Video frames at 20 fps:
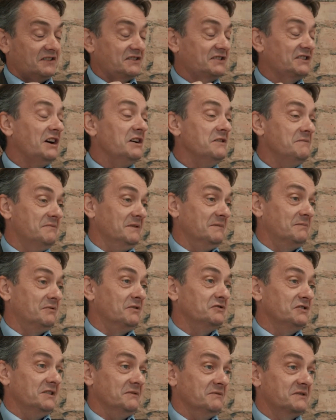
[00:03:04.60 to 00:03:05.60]
scope of the
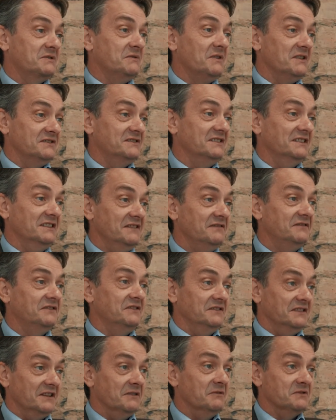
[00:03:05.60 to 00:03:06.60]
project was quite
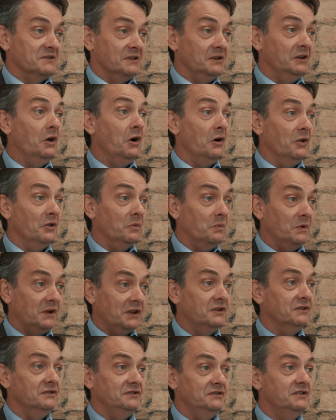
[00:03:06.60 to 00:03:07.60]
significant. There was a lot that we
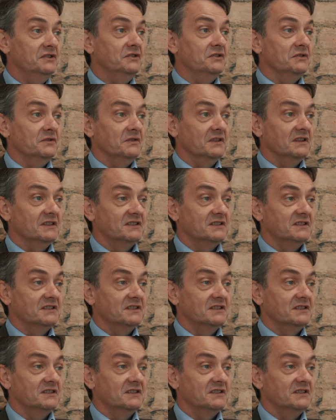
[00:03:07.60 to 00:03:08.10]
could do.